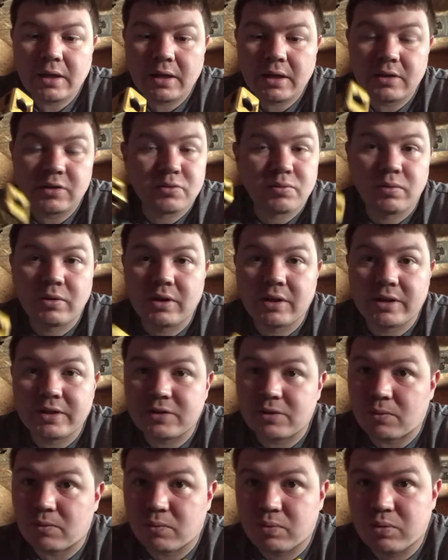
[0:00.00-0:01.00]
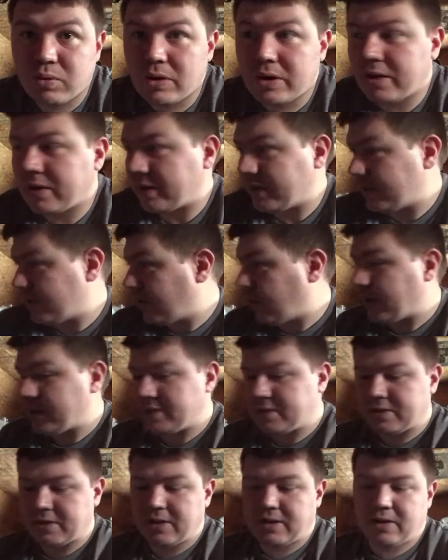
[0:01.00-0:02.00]
it's a really
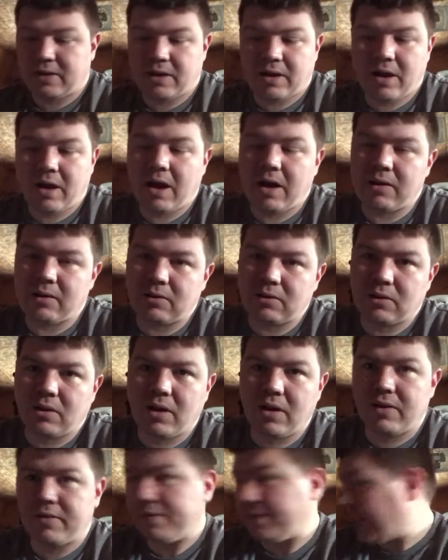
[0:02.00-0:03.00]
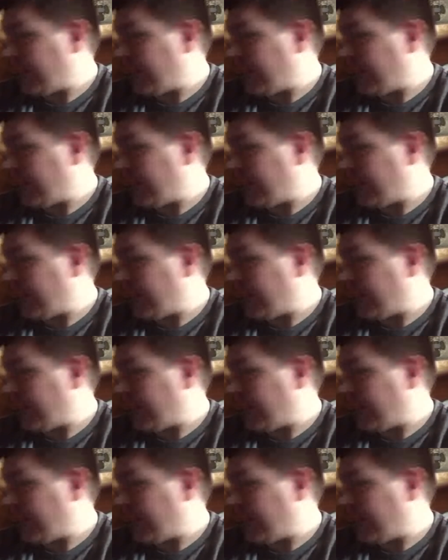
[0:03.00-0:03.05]
nice, I love